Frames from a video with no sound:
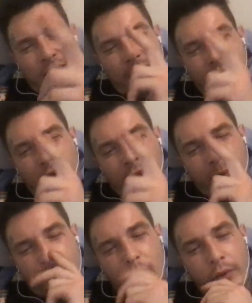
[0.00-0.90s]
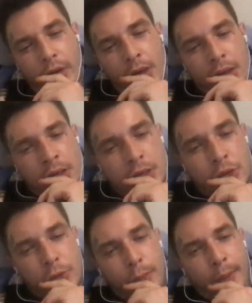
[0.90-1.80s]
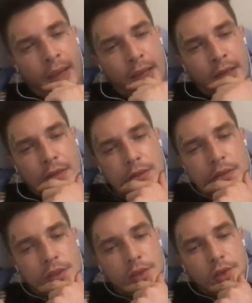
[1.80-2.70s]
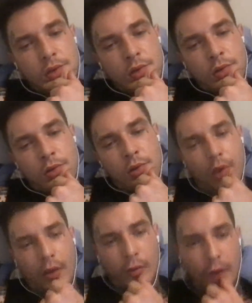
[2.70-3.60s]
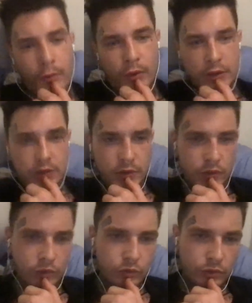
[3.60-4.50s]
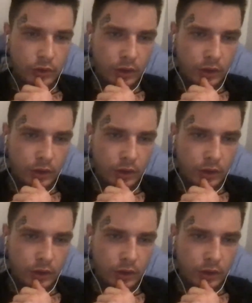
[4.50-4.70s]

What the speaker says: And be wary of this dude Banks. Oh, I watched this dude